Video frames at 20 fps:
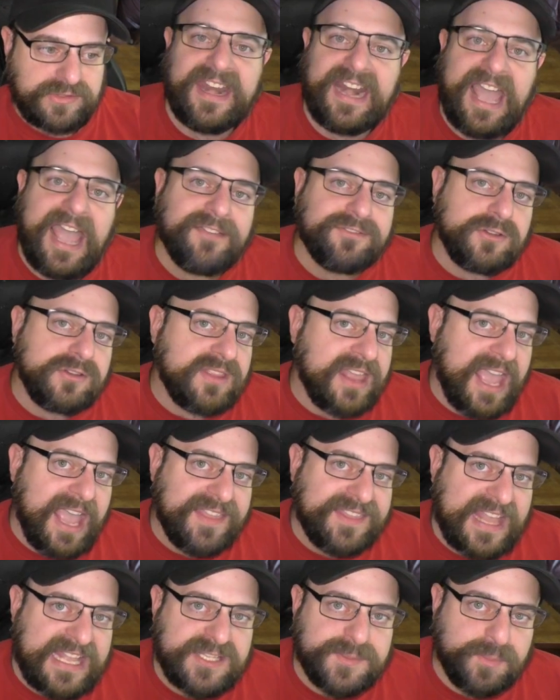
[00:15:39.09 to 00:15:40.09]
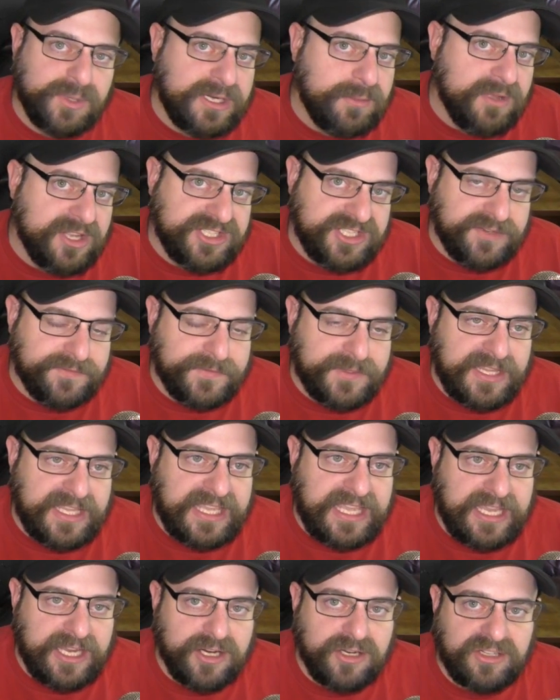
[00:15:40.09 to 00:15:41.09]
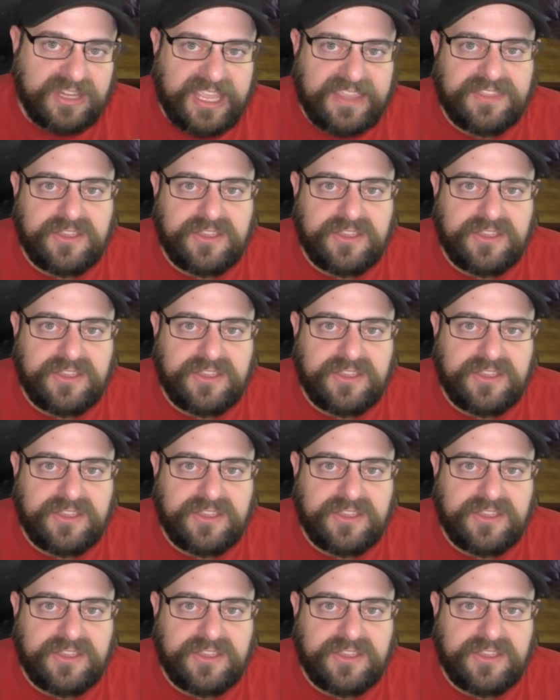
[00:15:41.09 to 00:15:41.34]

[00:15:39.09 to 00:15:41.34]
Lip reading: And then after that, that's pretty much it for the gear.